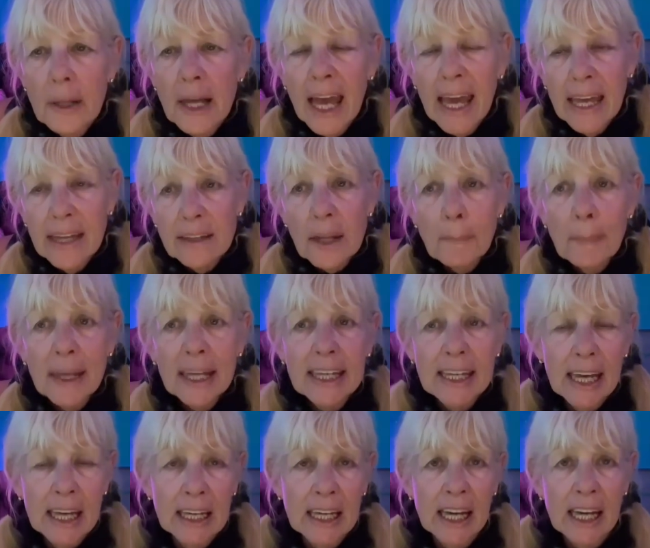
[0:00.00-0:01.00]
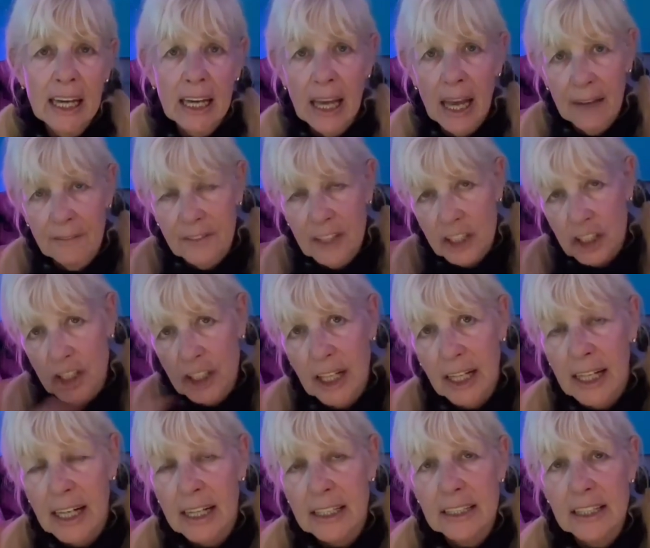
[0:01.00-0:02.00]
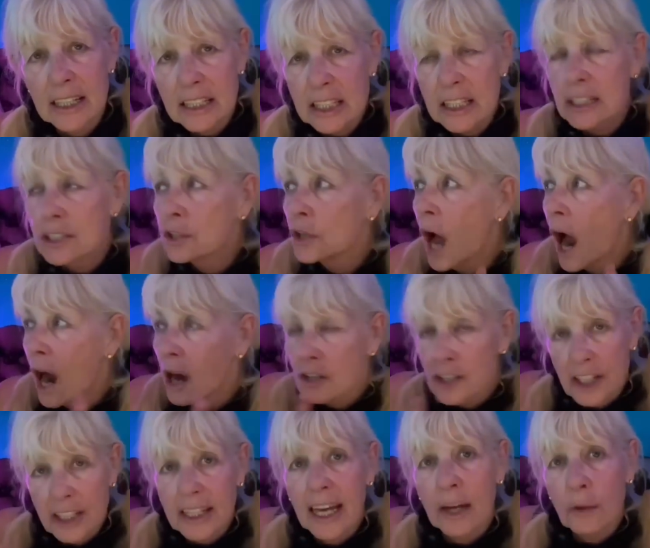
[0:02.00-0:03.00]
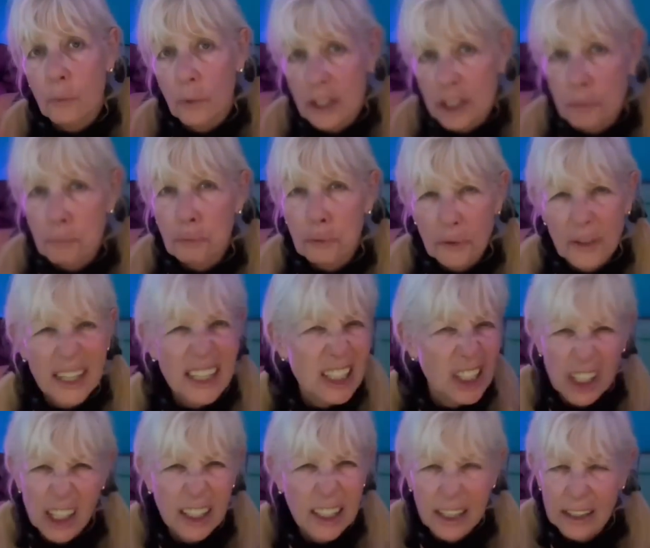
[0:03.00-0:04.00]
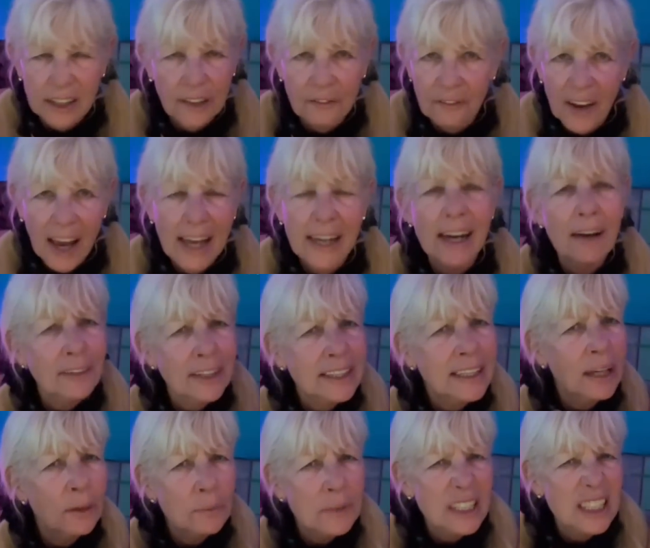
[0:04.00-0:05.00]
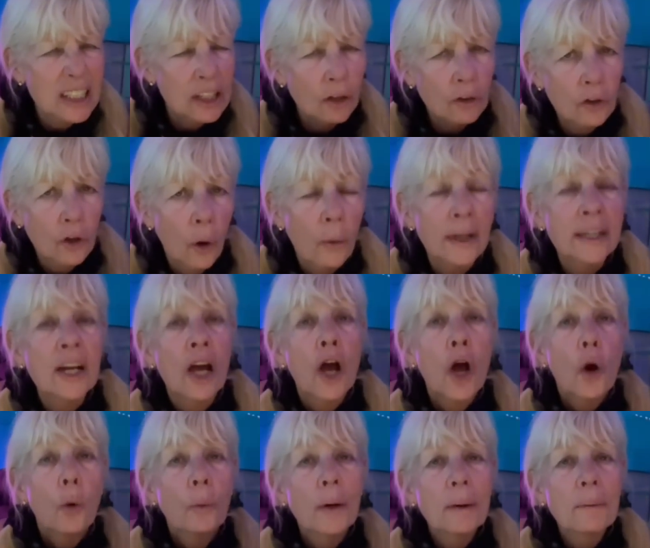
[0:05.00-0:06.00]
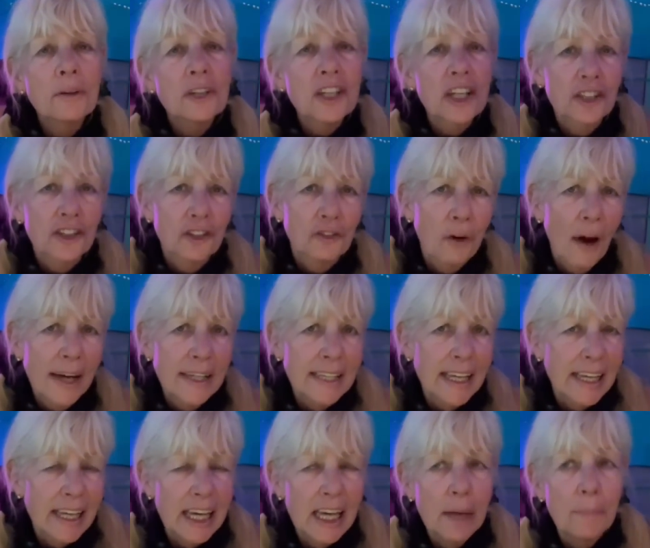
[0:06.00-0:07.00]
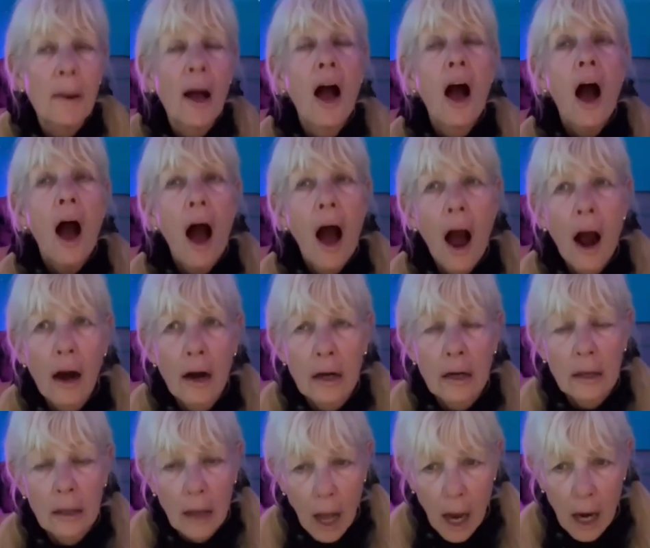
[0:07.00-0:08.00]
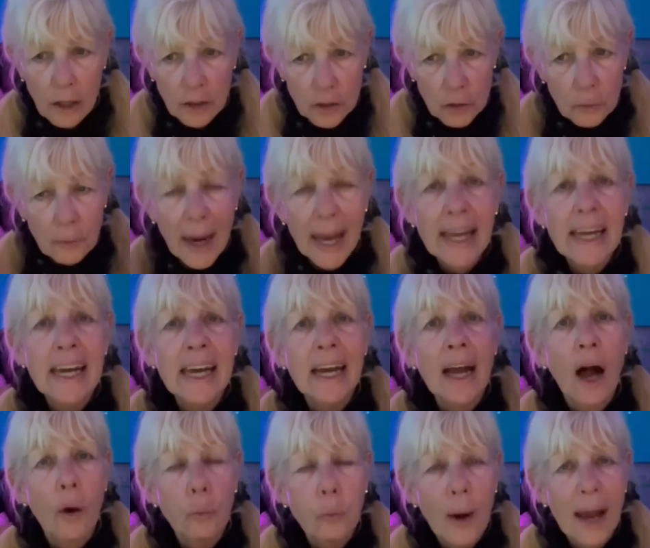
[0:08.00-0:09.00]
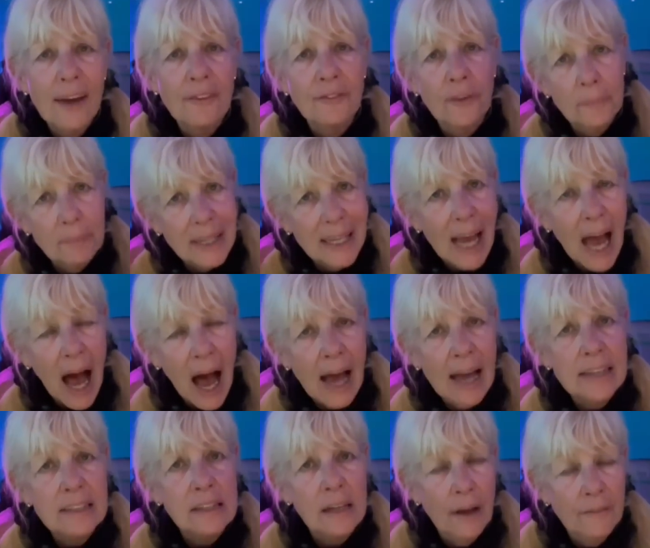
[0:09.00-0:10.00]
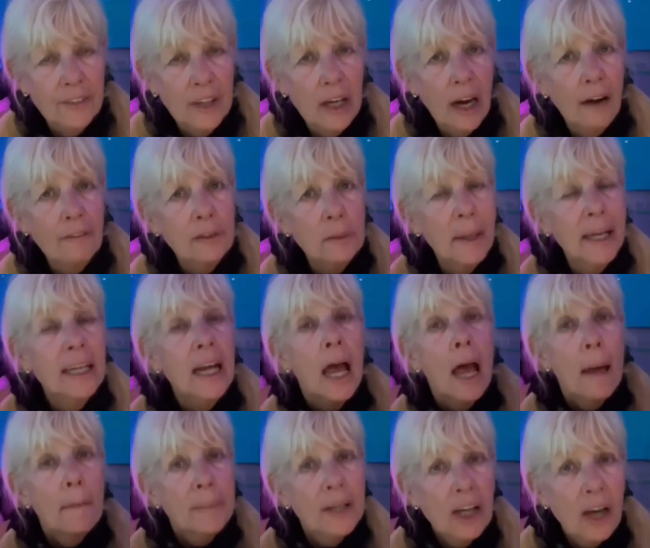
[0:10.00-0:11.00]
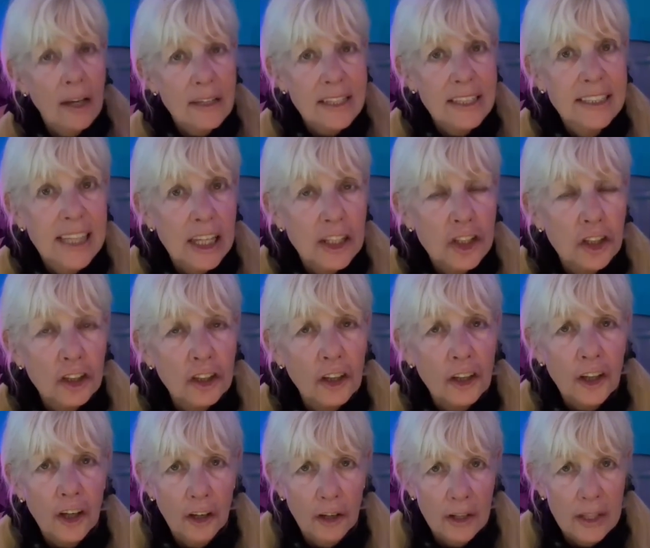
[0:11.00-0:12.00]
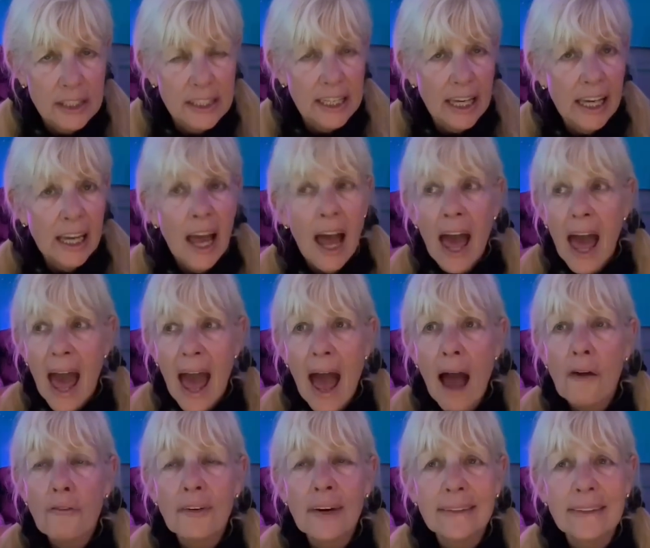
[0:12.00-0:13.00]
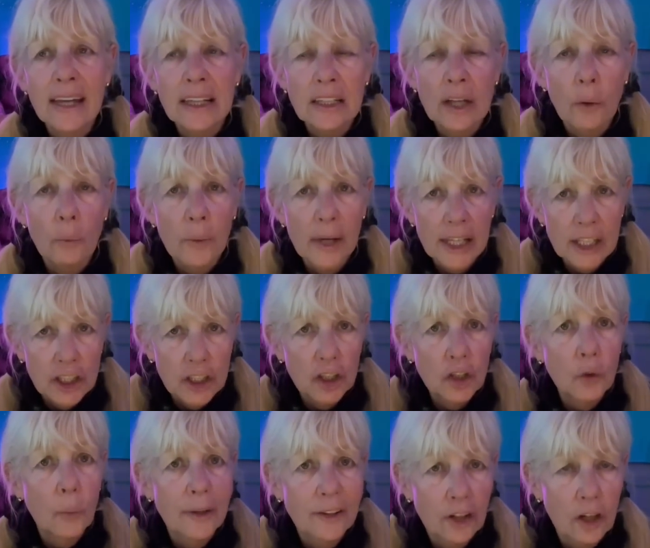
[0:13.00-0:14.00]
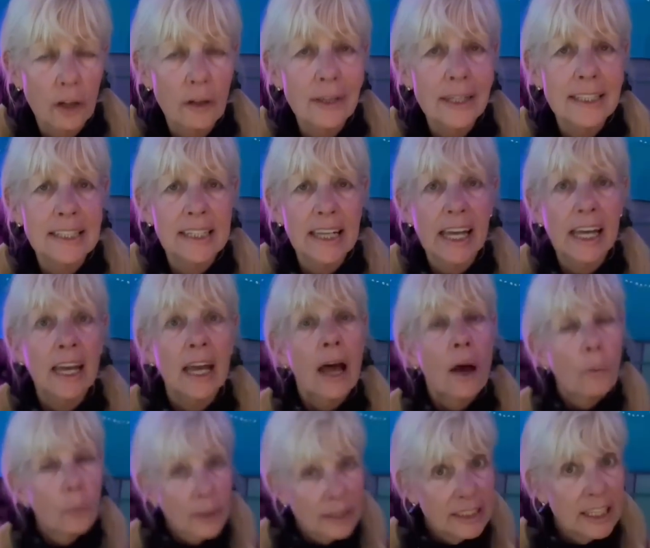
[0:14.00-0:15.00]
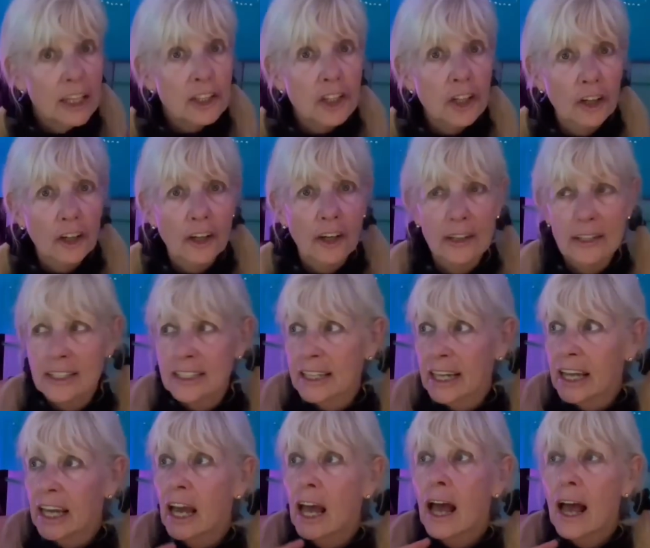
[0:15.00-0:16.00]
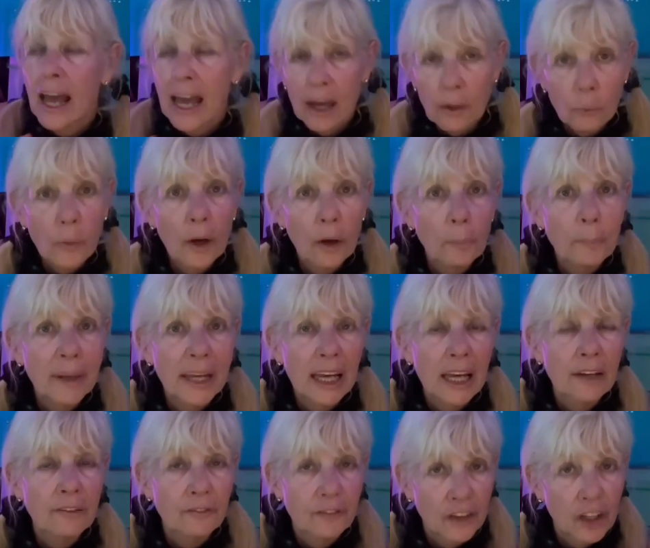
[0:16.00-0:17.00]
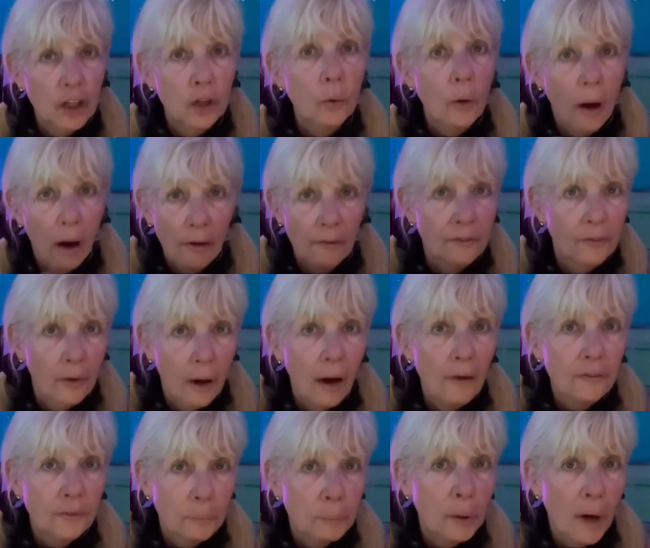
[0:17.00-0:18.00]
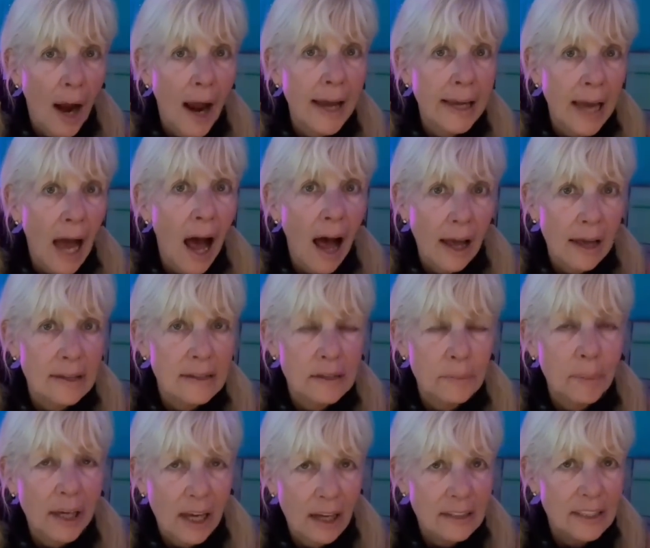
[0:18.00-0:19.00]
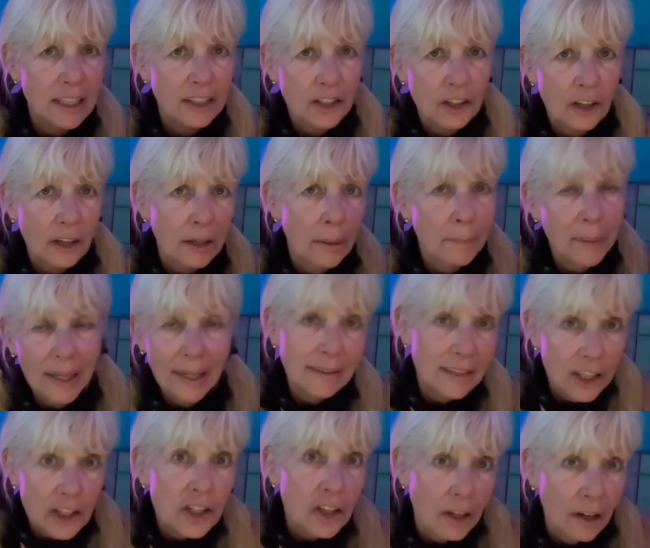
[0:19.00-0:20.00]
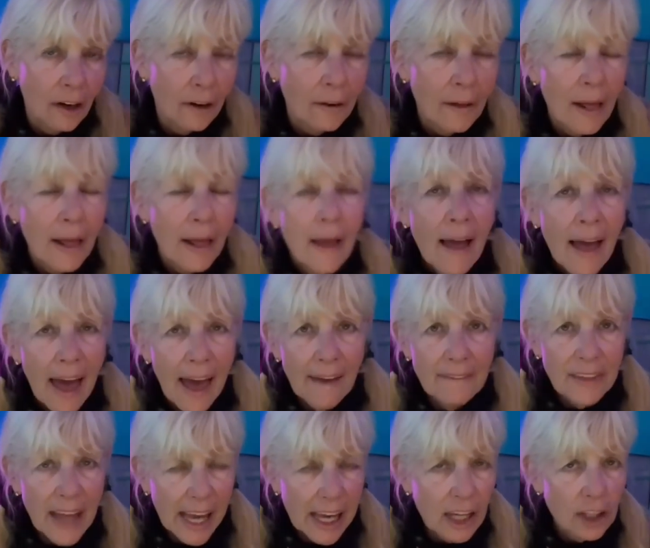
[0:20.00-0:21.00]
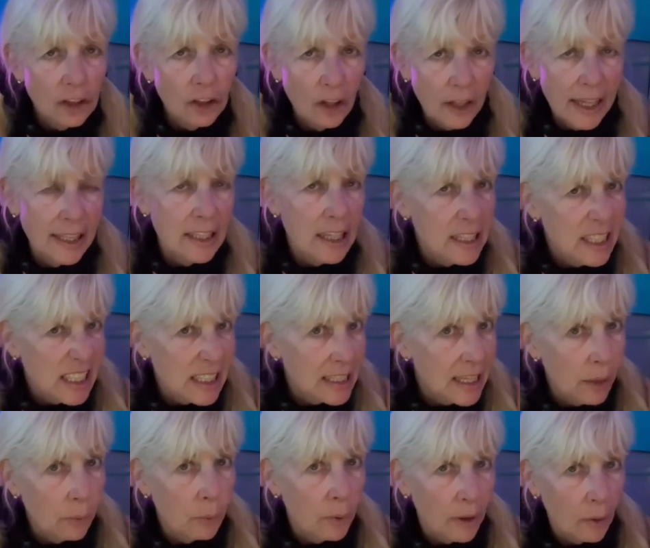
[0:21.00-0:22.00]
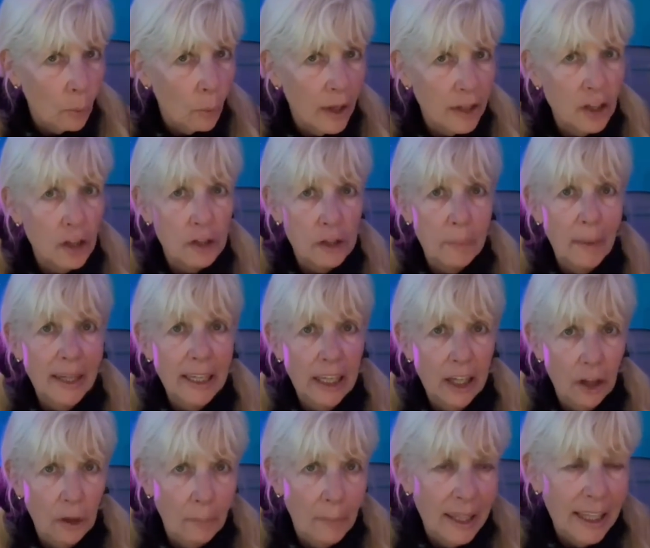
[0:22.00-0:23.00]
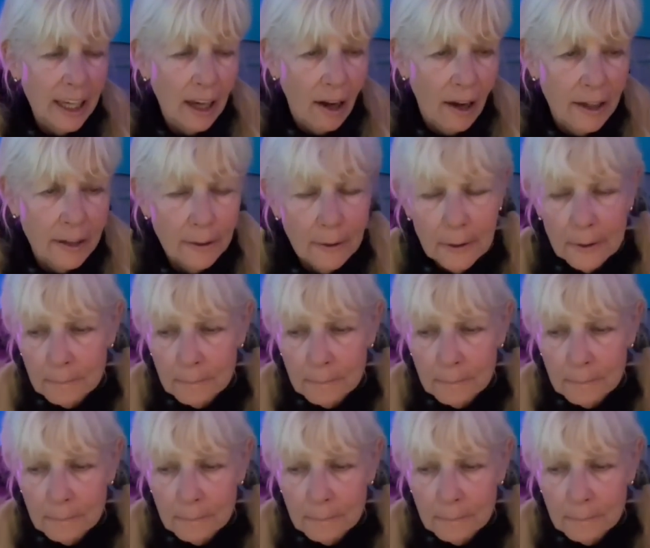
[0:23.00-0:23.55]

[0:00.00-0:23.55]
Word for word: In the beginning, if the shit hit, our skit was pre-shit hit the fan. Everything was still going. We were just trying to keep our trading away from the eyes of the government, because digital currency, everything that we do with currency, with digital currency, it will be in view of prying eyes, because it's going to be digital and they can look into see what you're spending your money on.